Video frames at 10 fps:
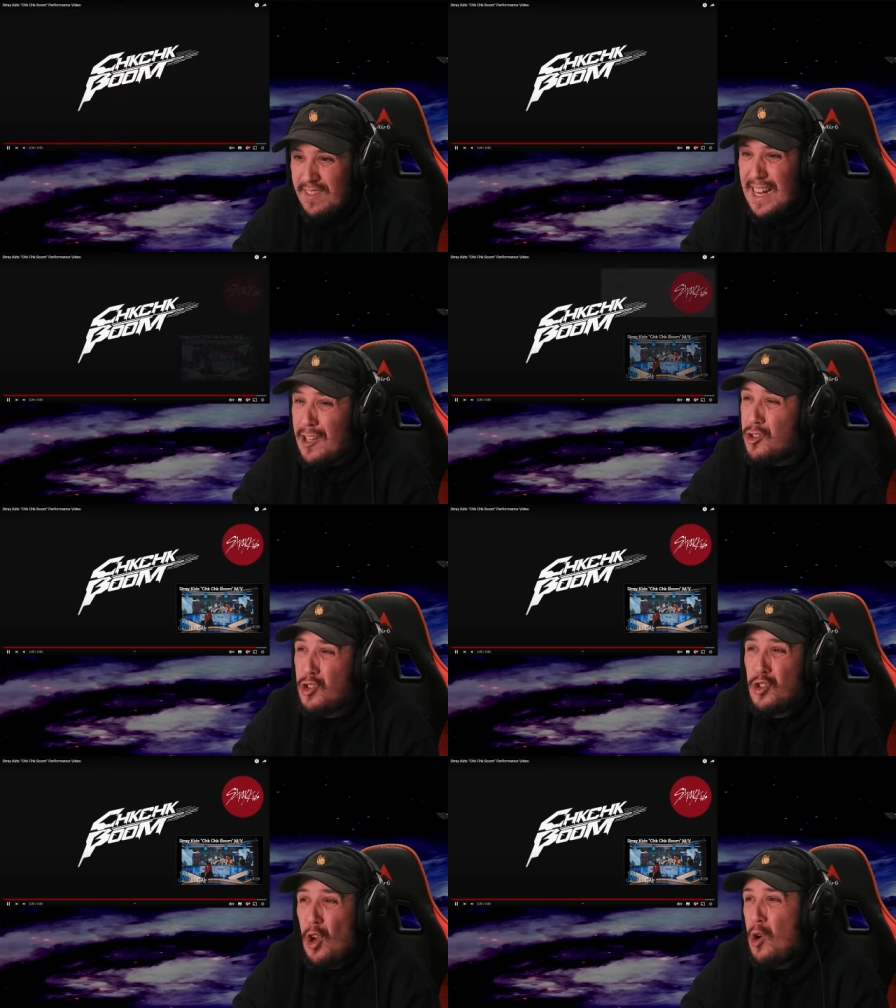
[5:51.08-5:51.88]
They're
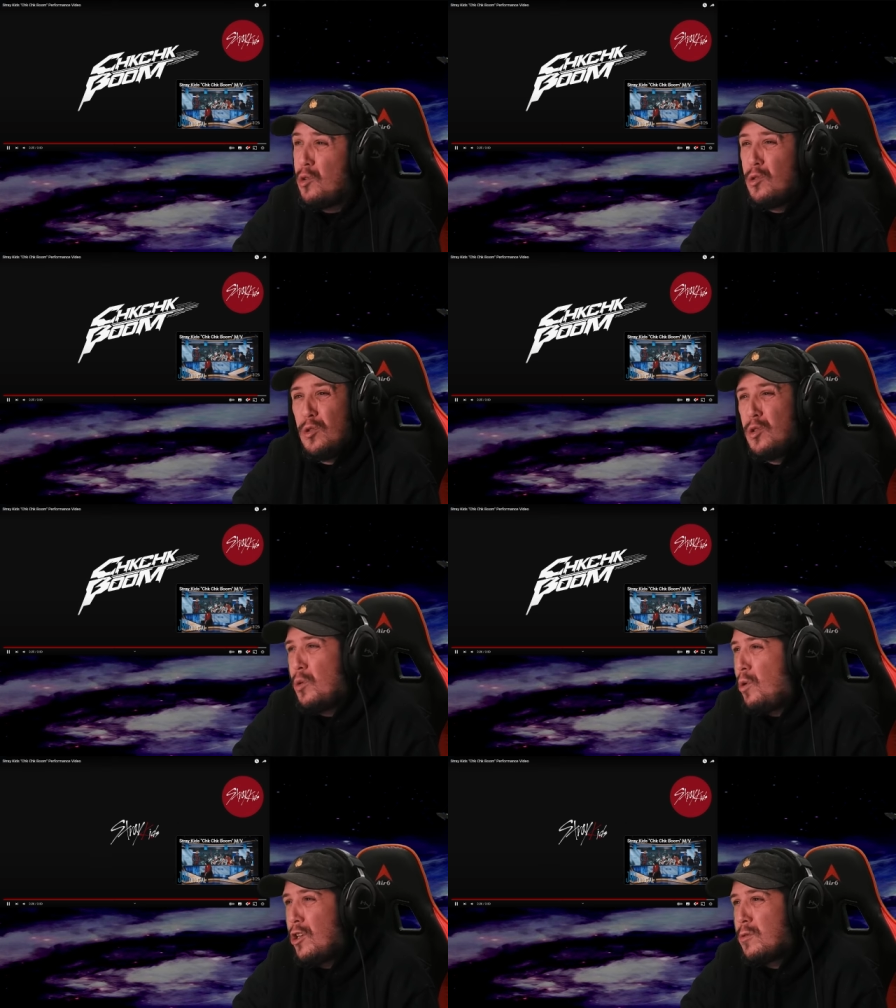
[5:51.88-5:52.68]
so good to
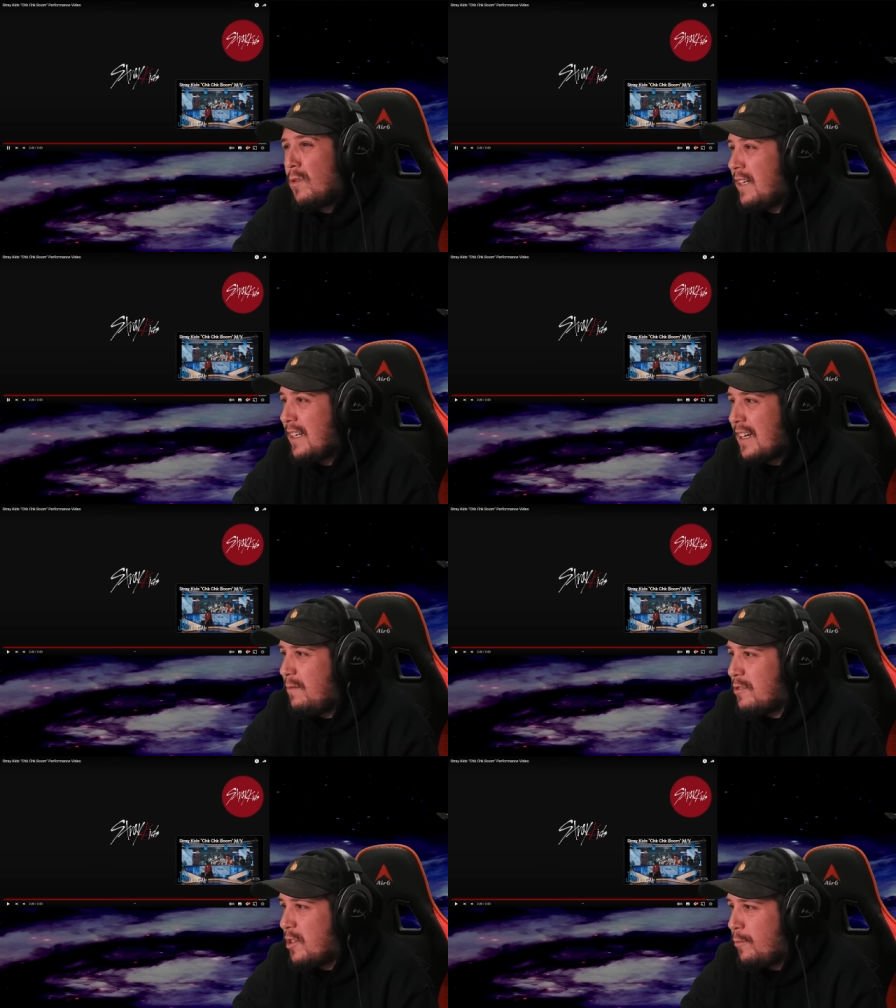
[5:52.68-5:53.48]
watch when it
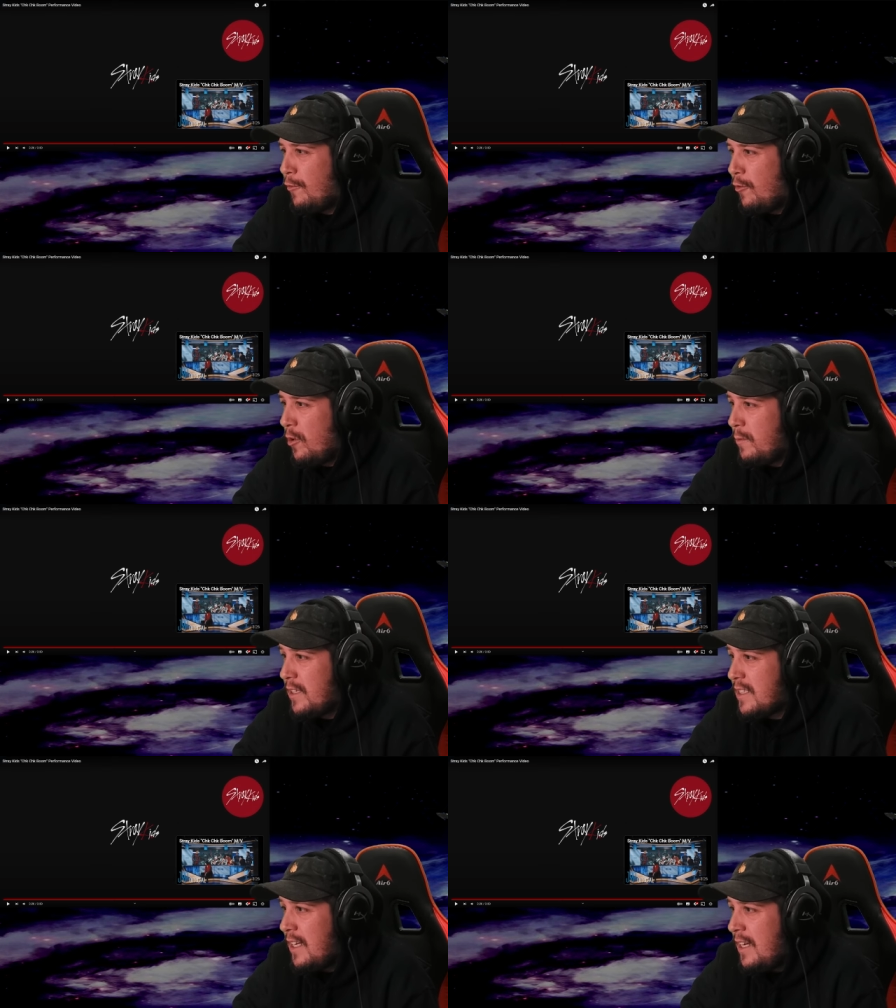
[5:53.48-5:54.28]
comes to
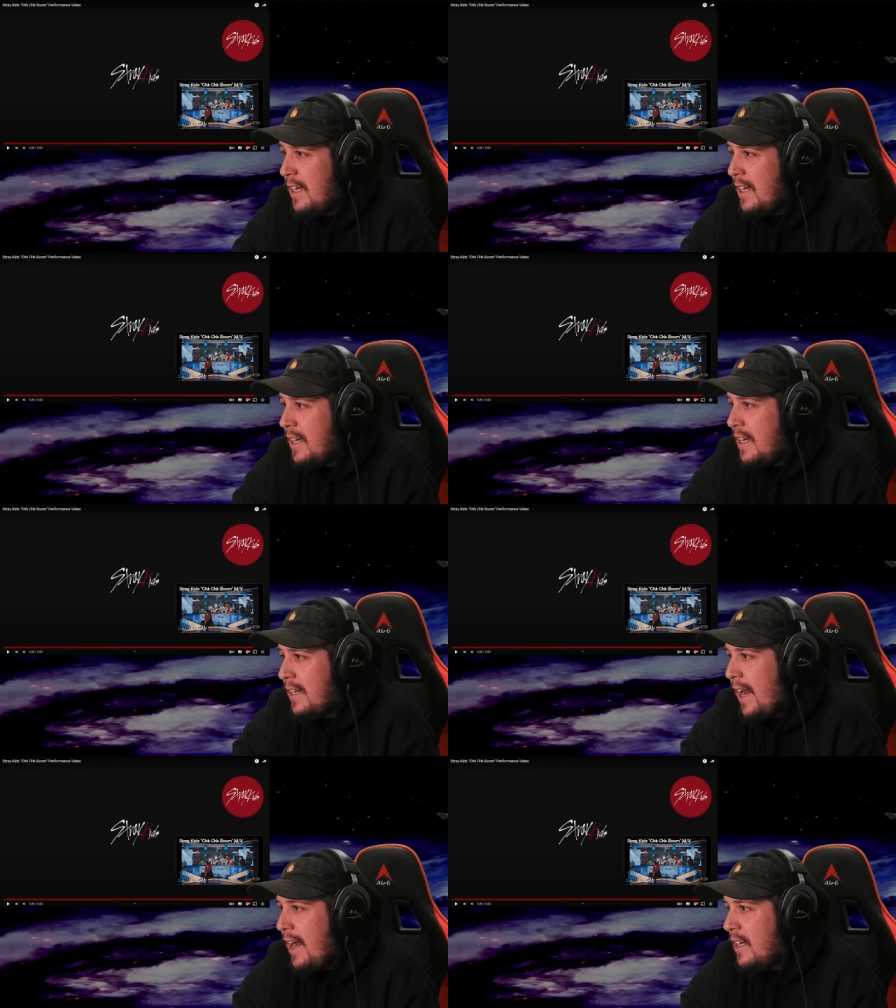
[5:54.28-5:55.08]
performance.
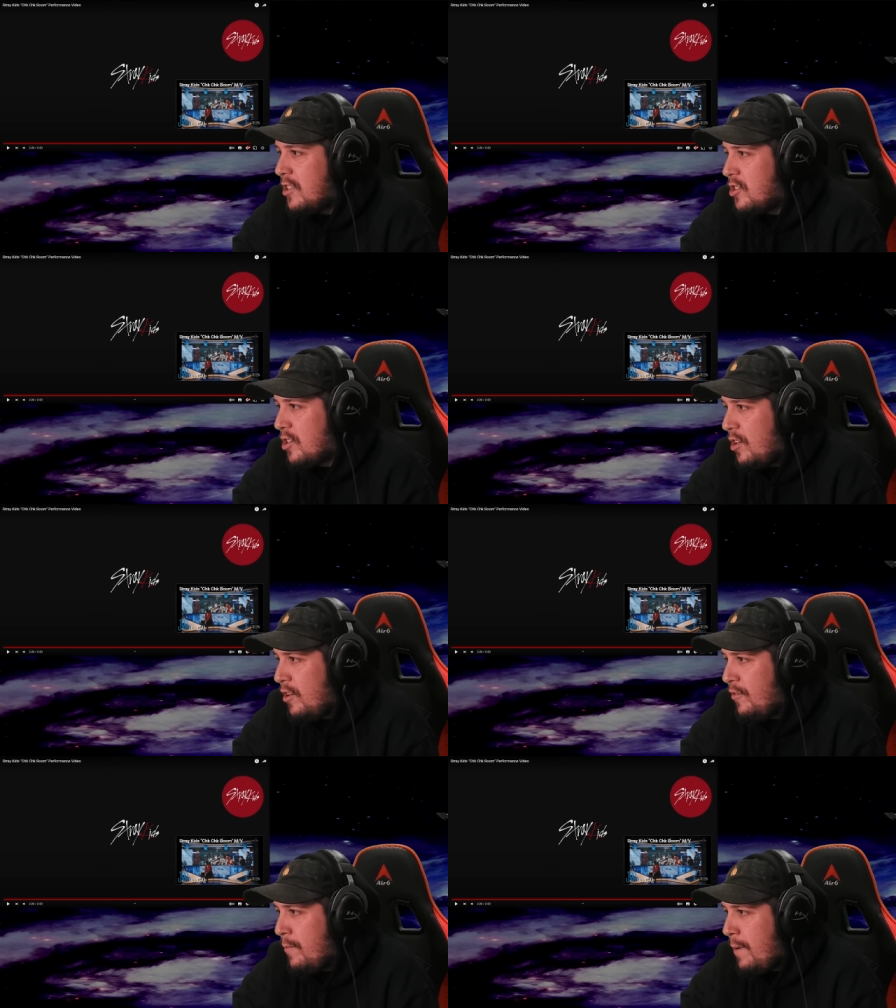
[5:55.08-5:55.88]
They are so
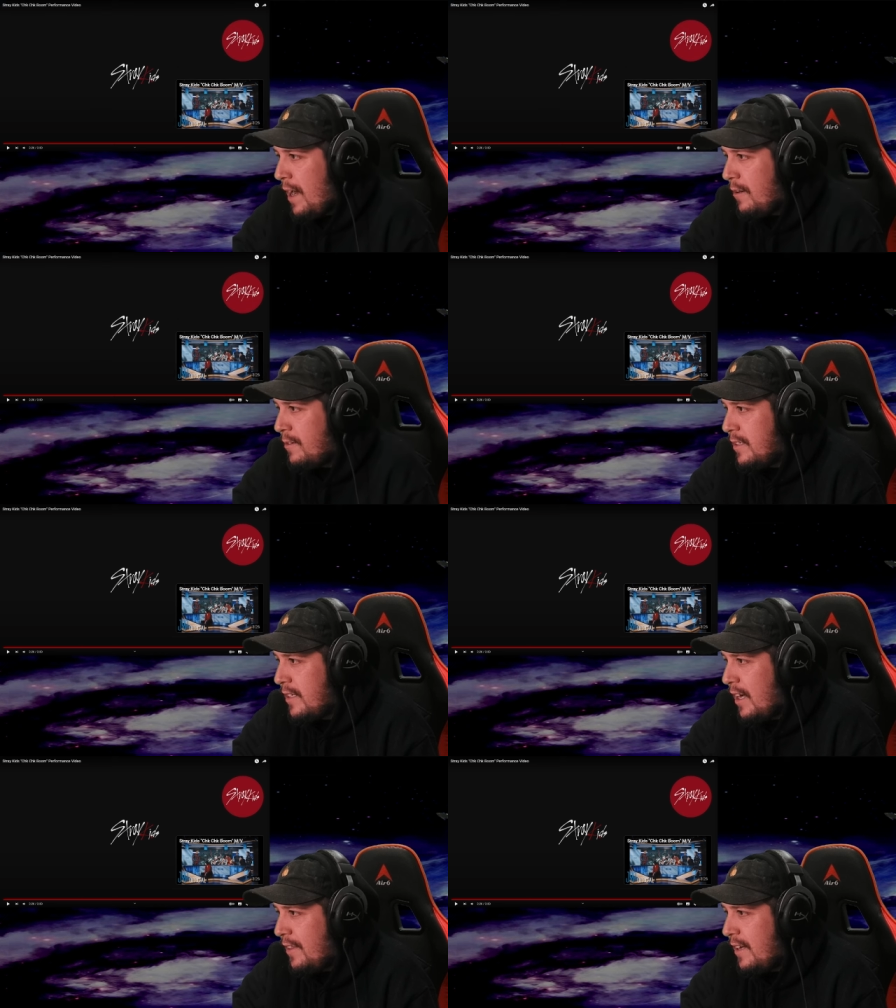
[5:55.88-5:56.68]
overpowered
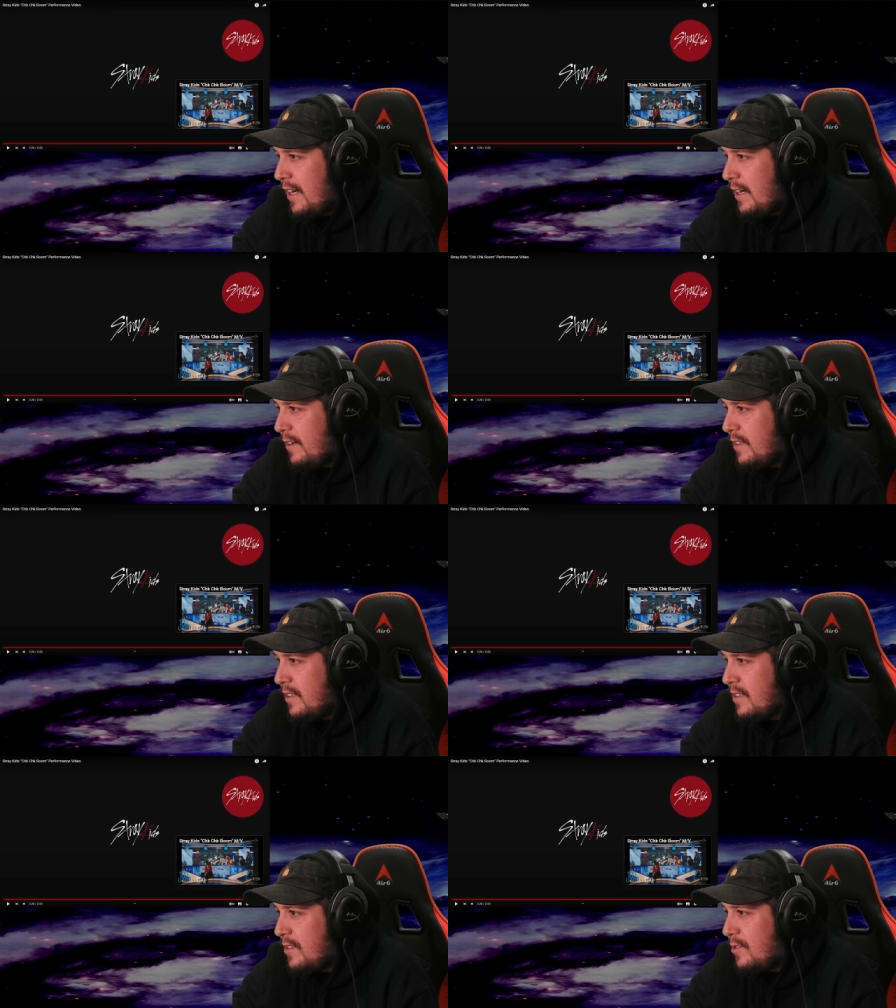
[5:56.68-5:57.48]
in other
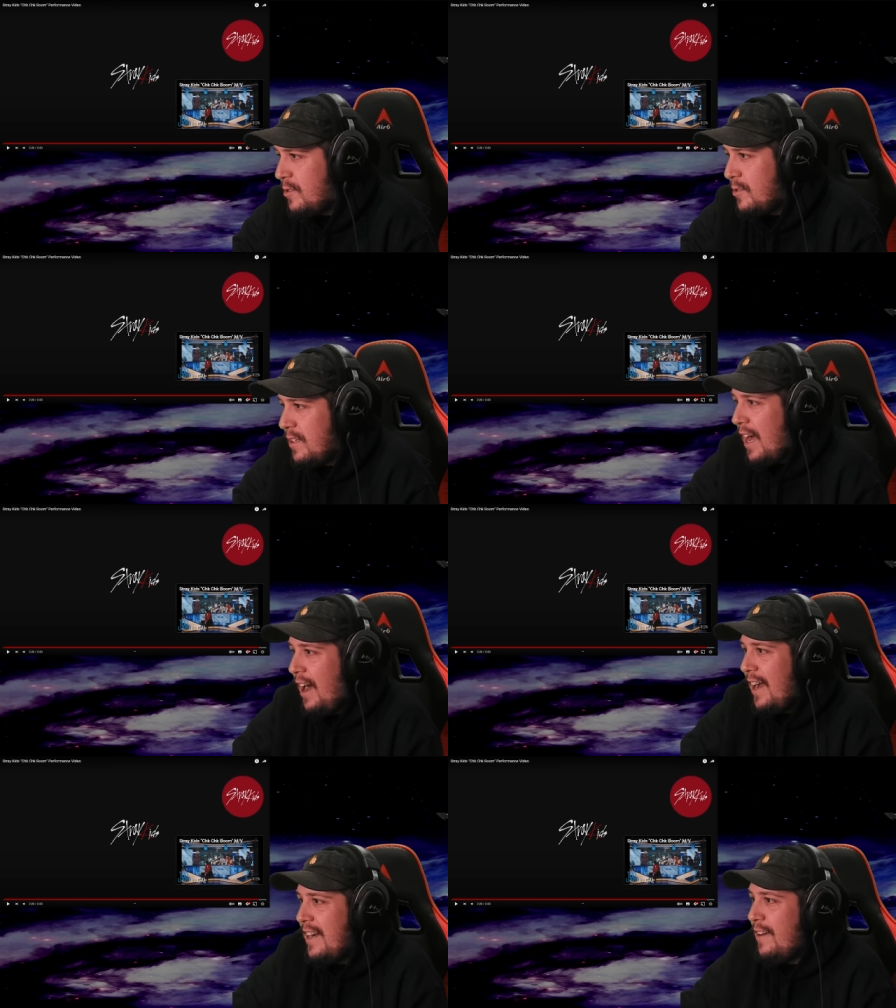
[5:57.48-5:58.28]
areas too that
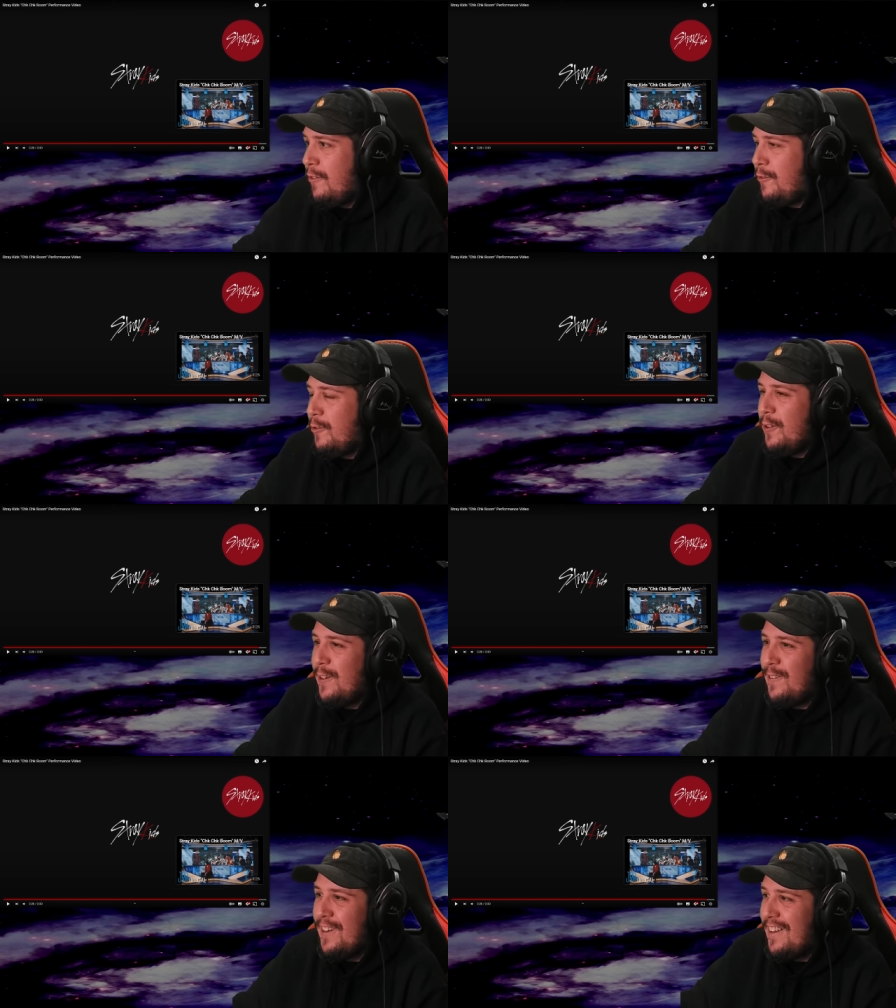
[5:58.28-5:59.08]
I never
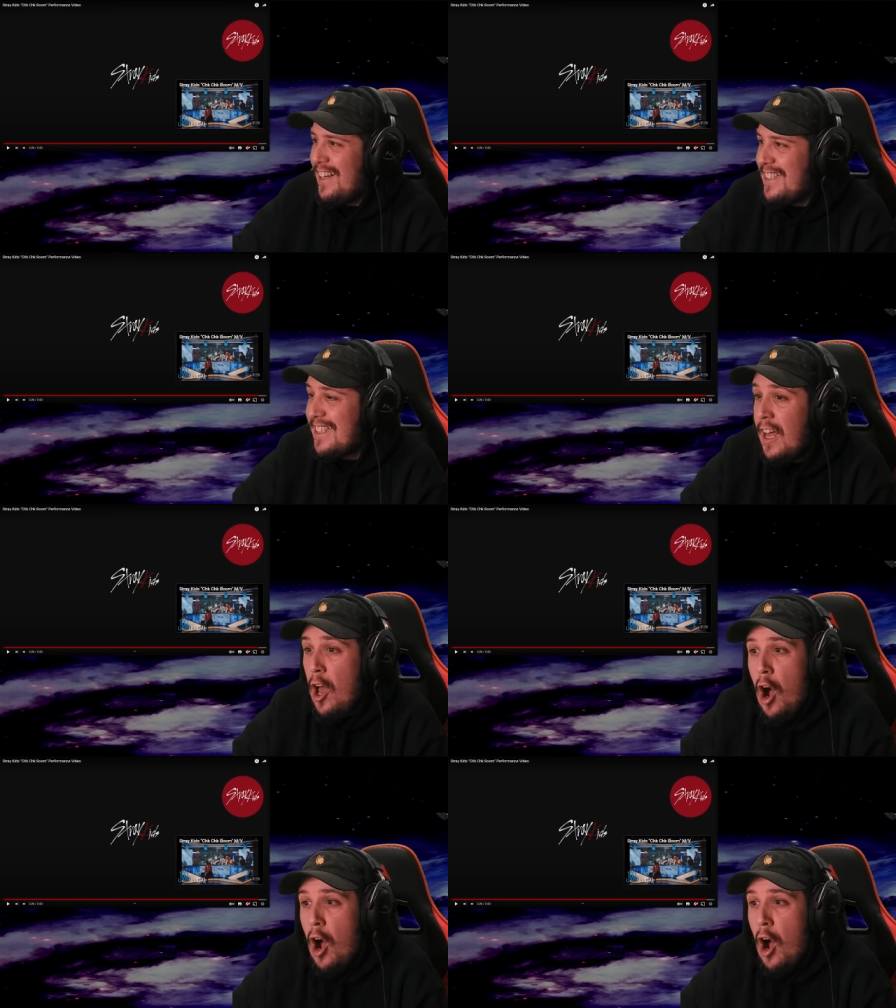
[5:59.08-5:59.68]
fully realized.